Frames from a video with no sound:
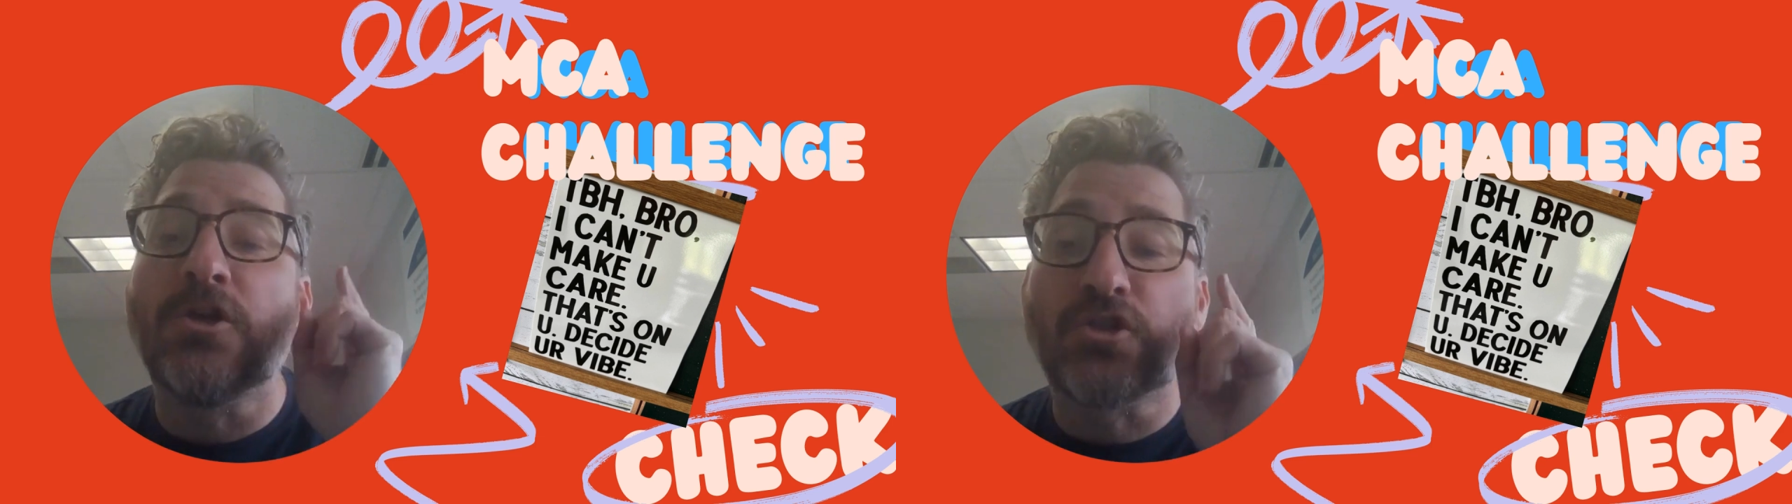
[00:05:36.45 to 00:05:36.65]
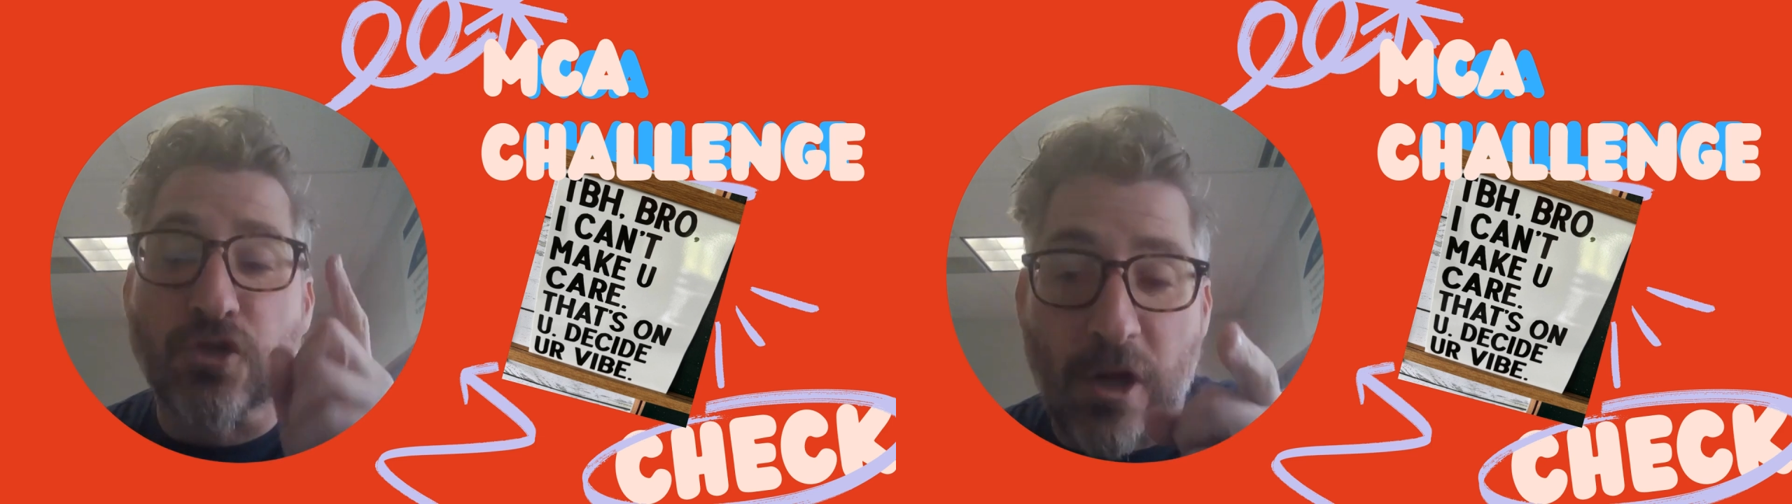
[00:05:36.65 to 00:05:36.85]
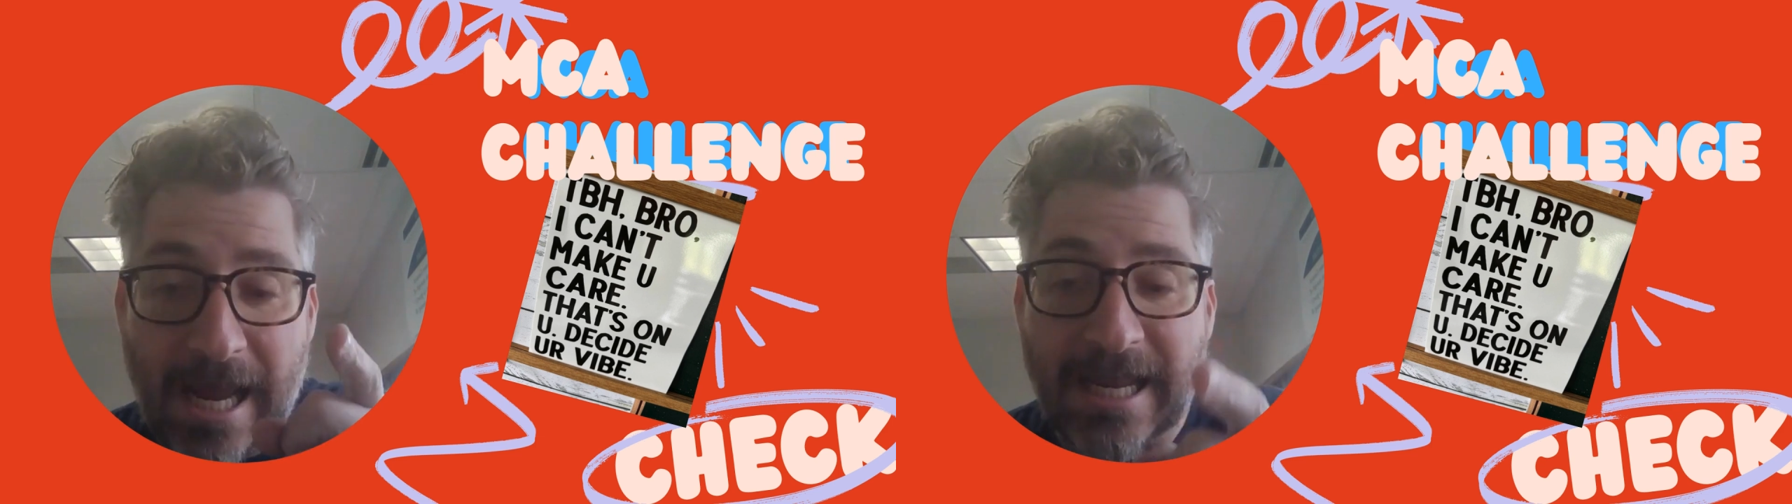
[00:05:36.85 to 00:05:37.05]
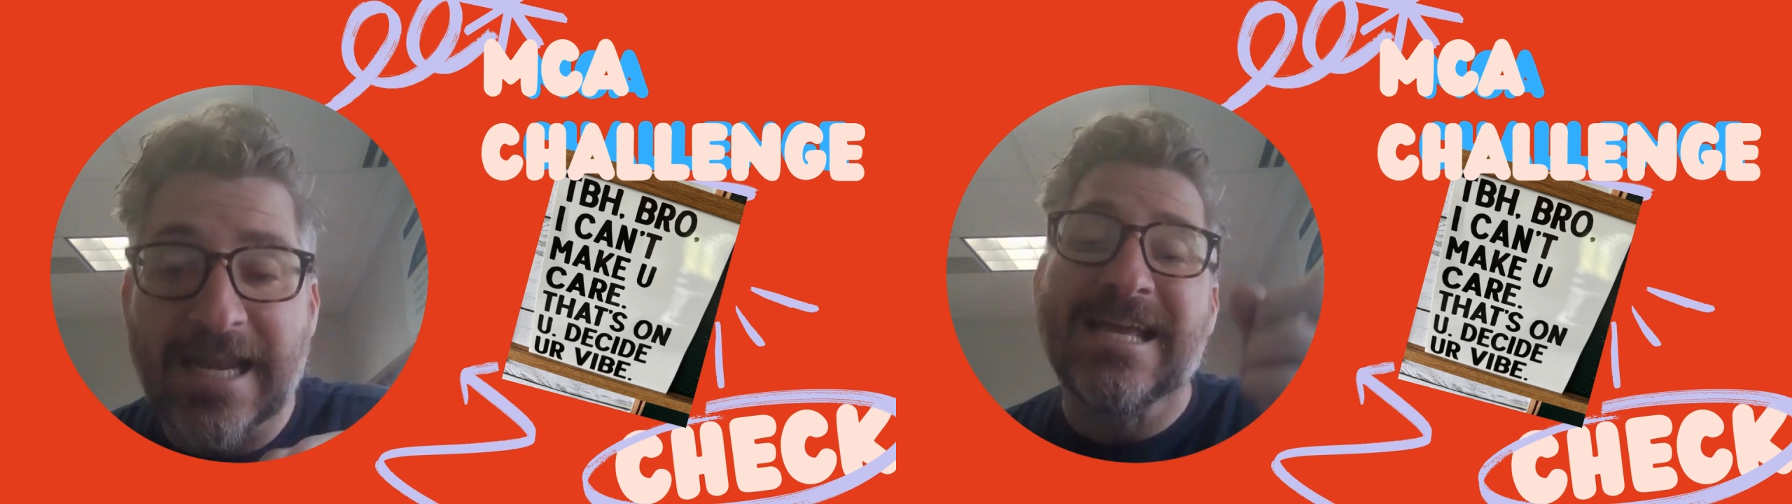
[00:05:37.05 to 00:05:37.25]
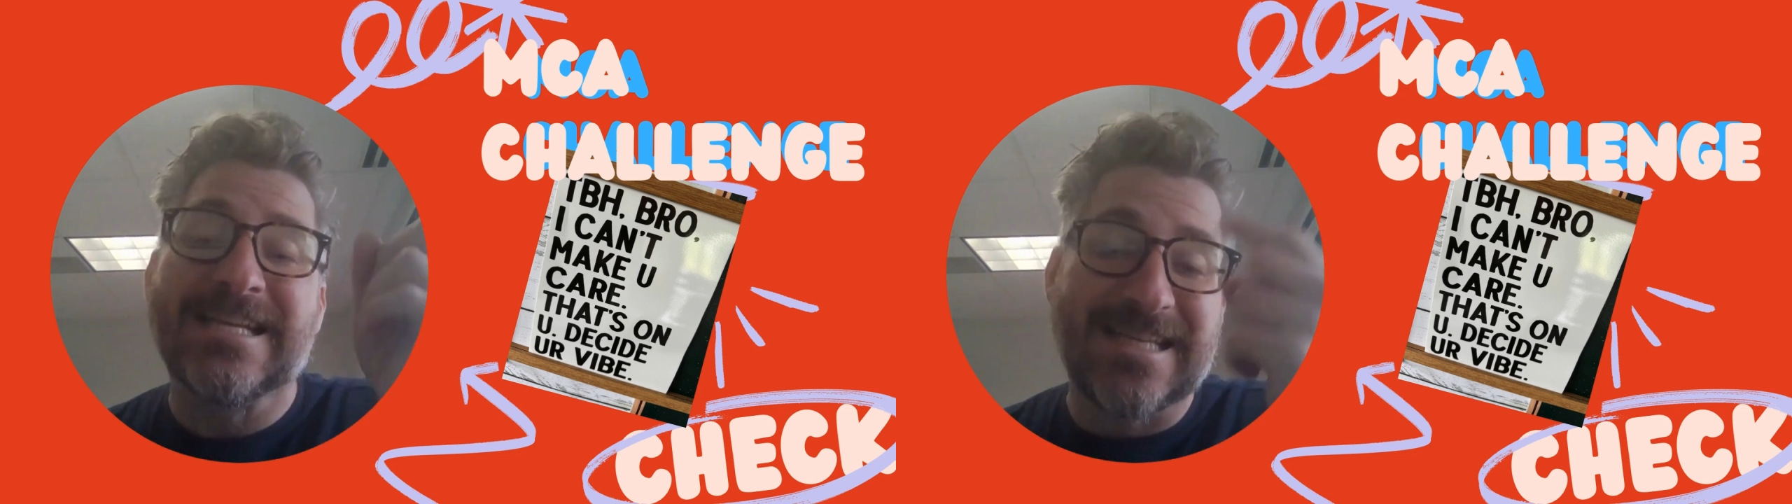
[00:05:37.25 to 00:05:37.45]
Try
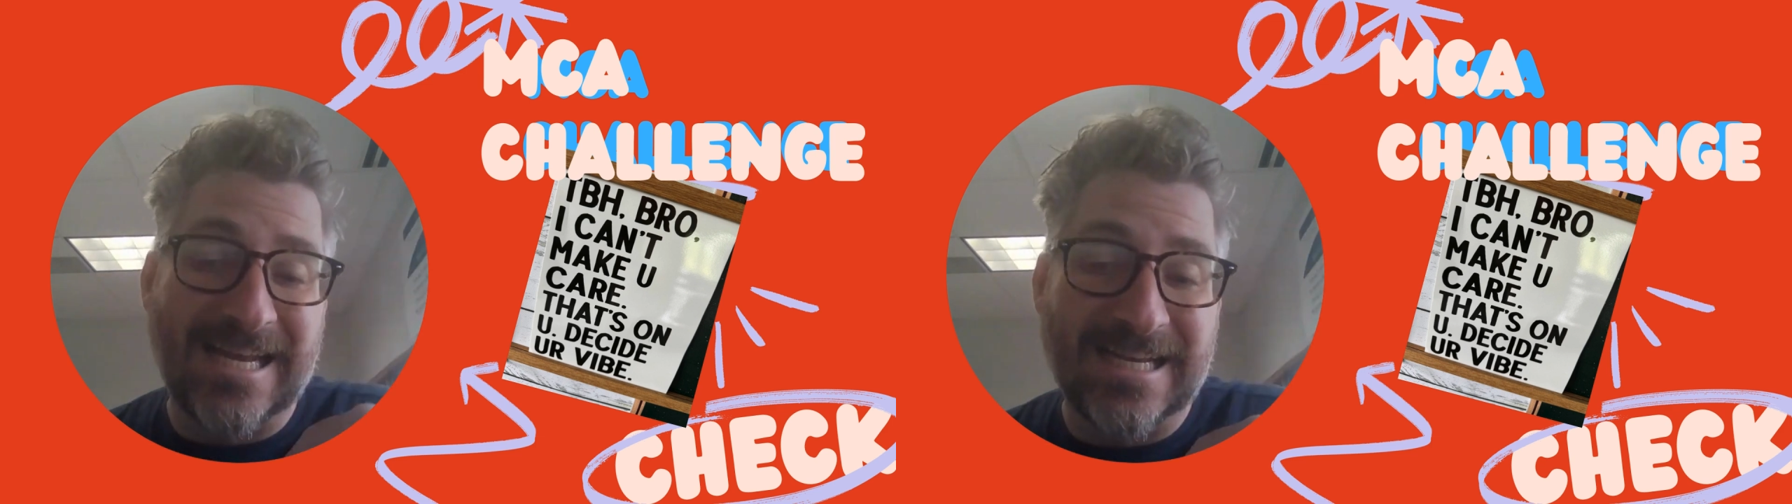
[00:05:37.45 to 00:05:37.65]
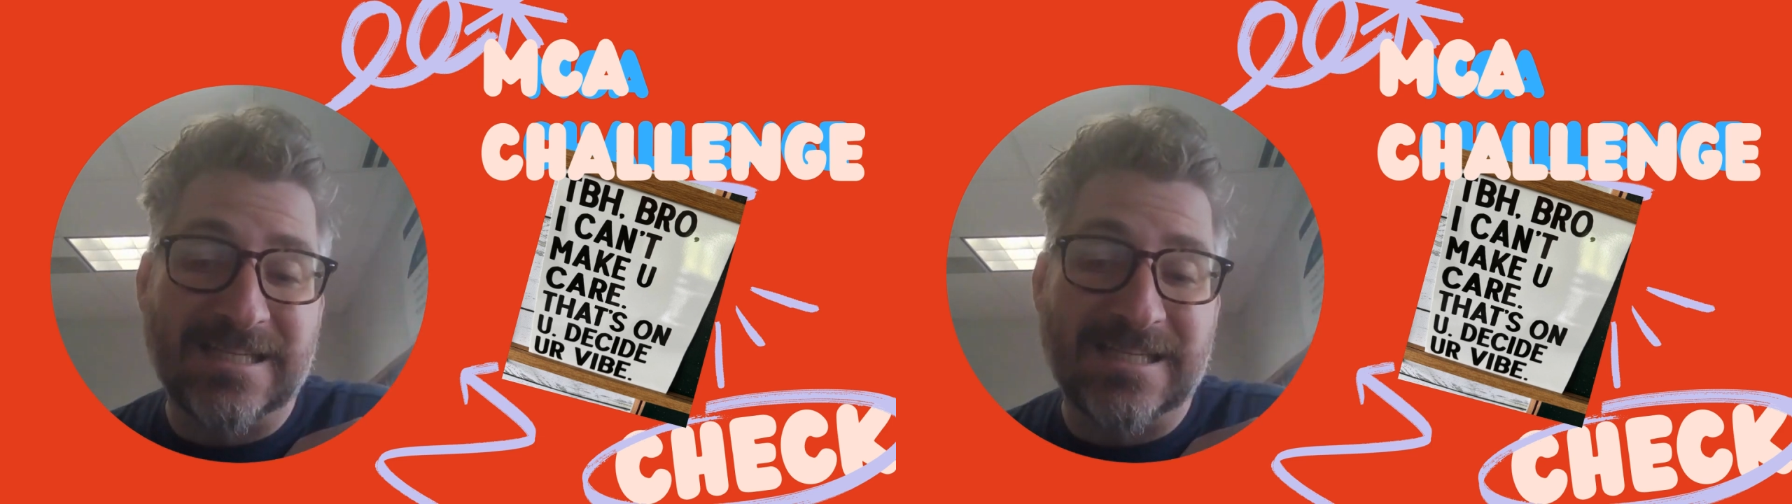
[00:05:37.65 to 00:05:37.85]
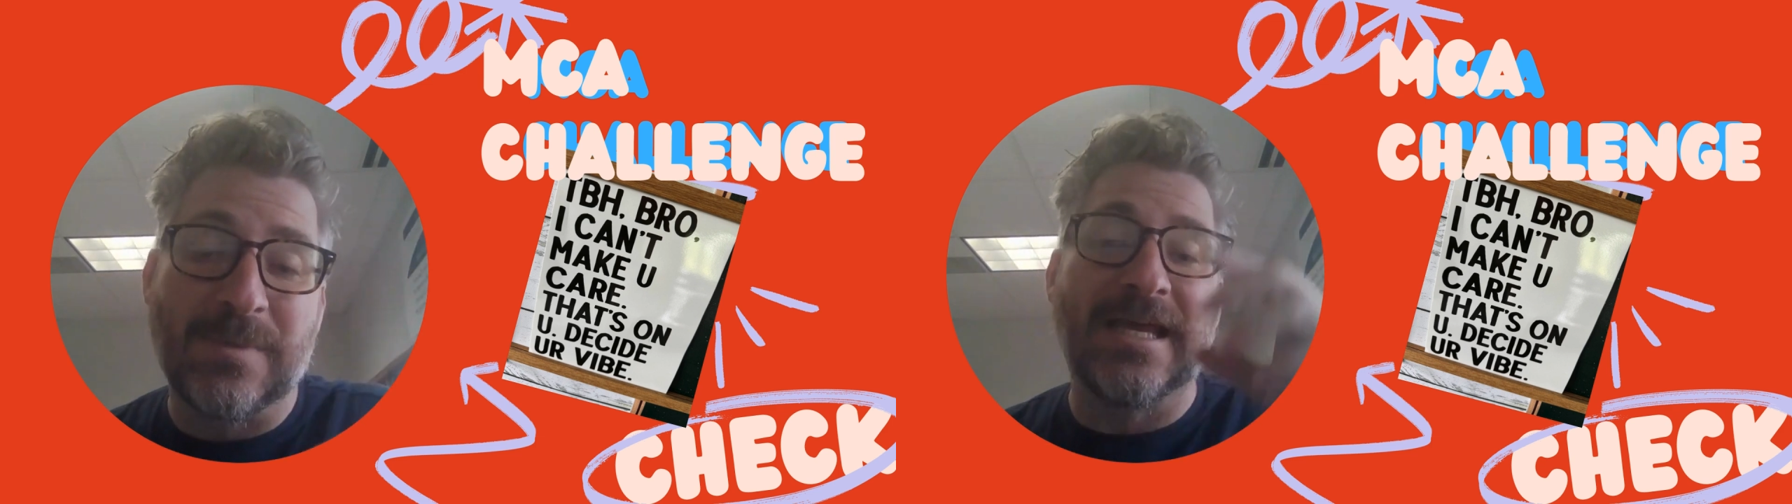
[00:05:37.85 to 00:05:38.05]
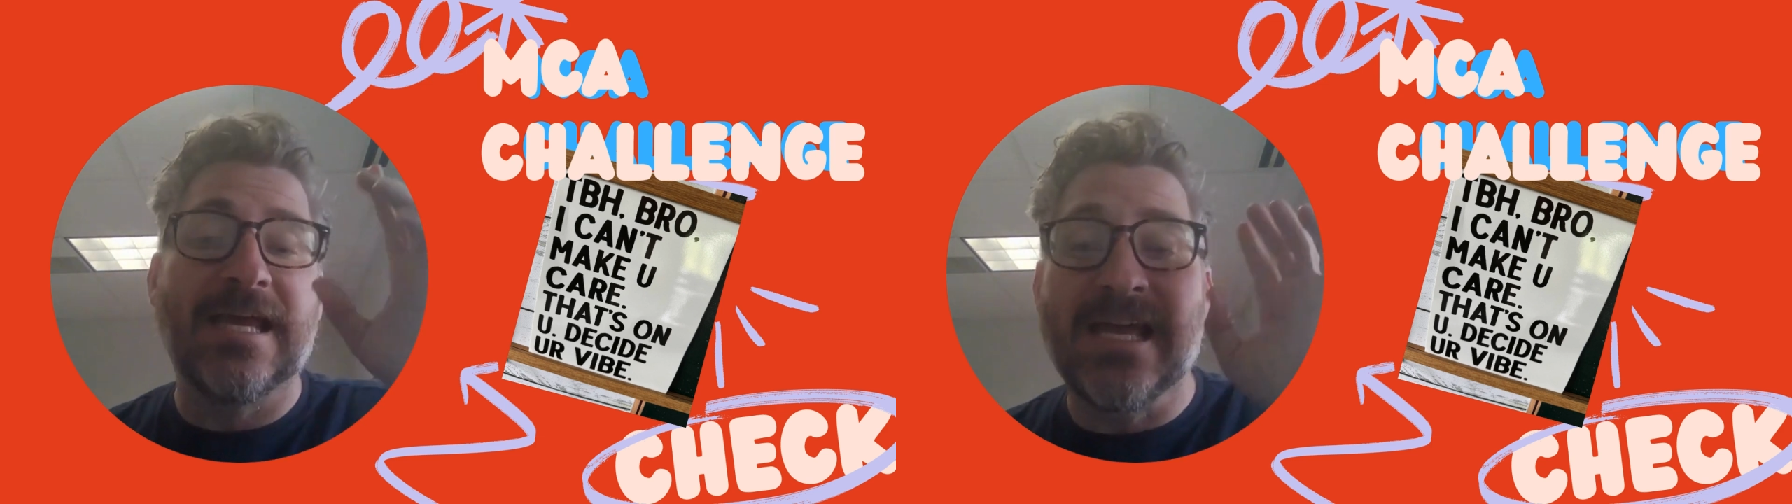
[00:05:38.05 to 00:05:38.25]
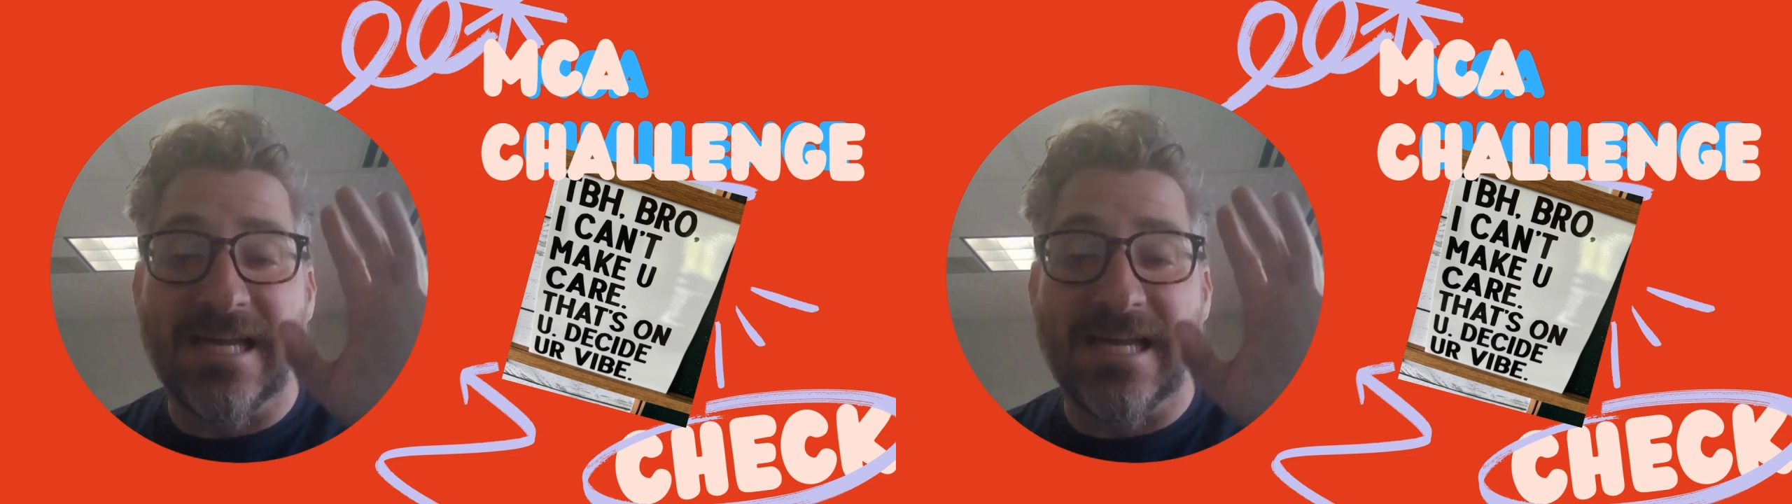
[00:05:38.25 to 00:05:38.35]
it, send it to me.